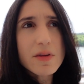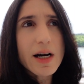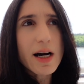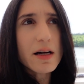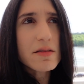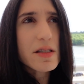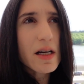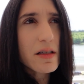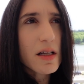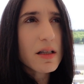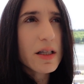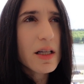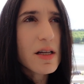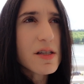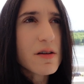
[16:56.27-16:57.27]
That
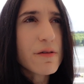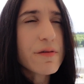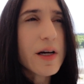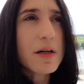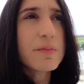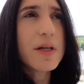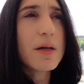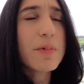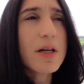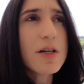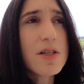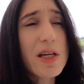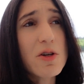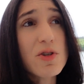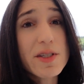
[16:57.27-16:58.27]
technically doesn't affect me
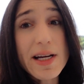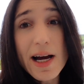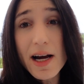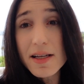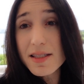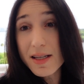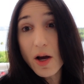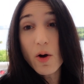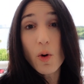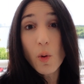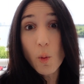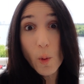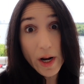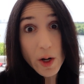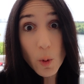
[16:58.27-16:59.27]
because I use DAS
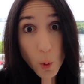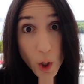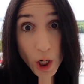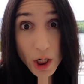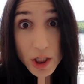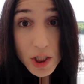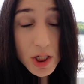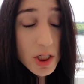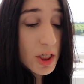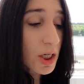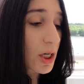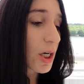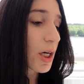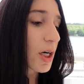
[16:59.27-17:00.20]
when it works.